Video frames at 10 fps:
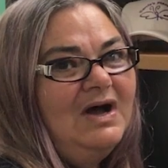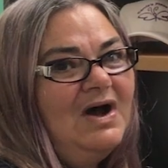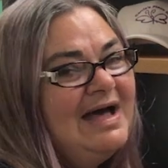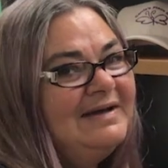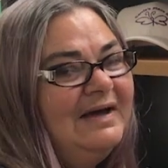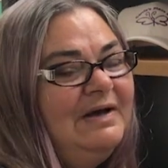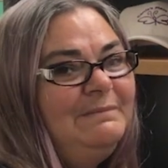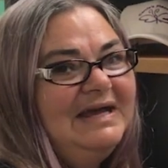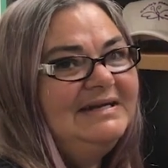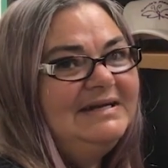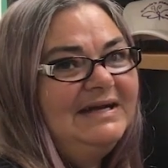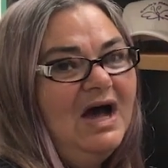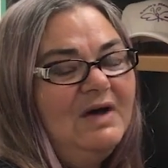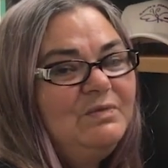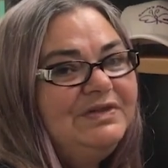Hi, I'm Mandy.
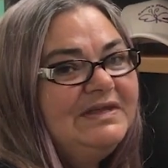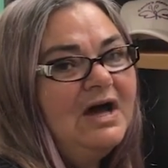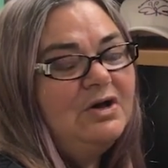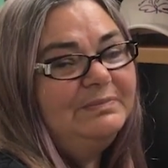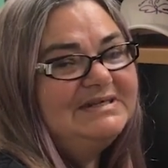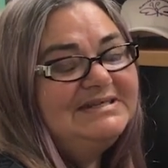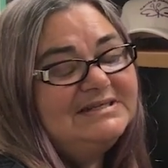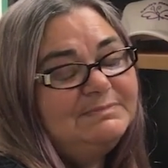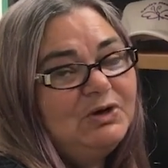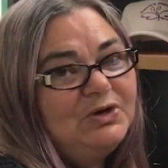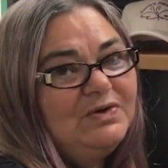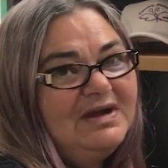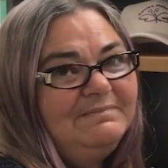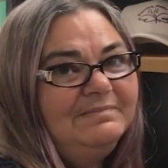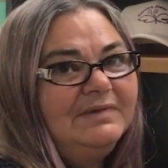I'm with the Homelessness
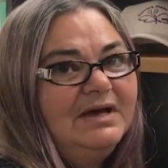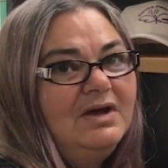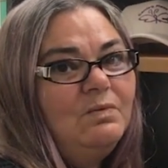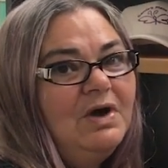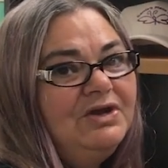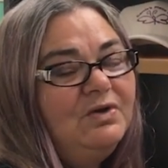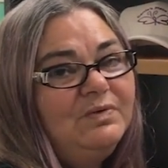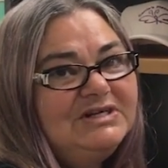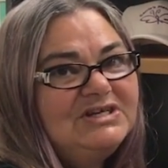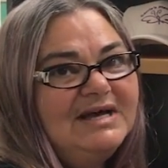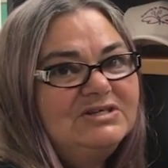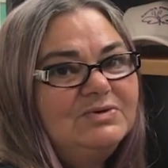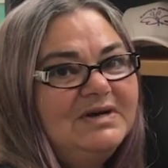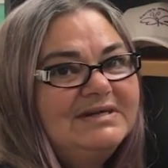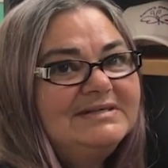Program. Why not reach out
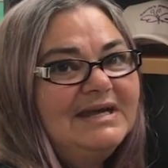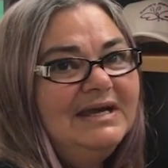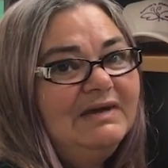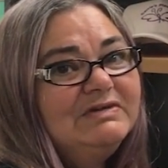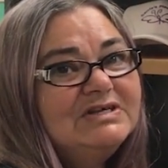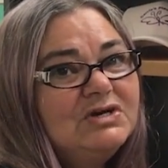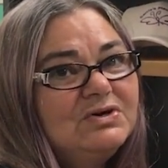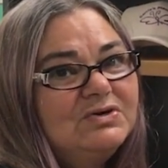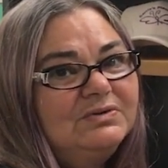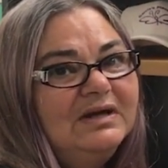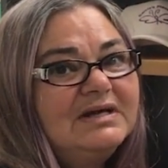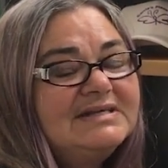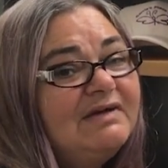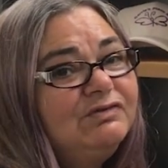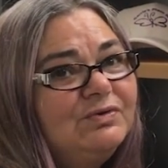to us and give us a call?
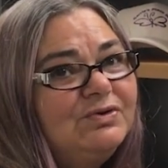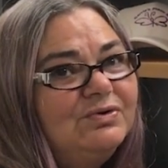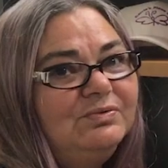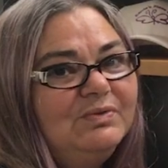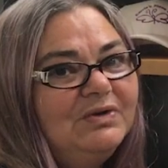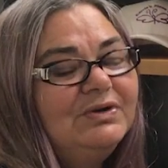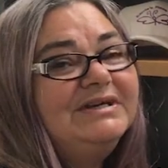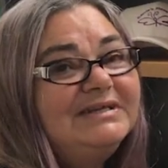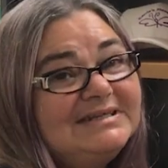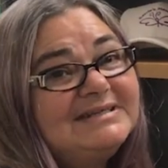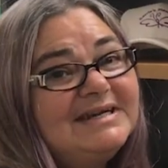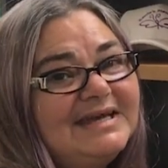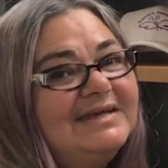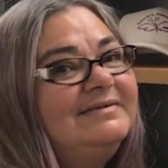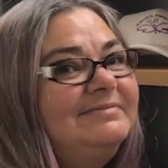Because after all, we're all in this
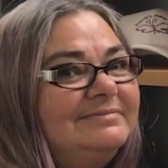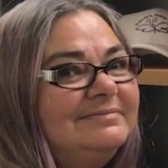together.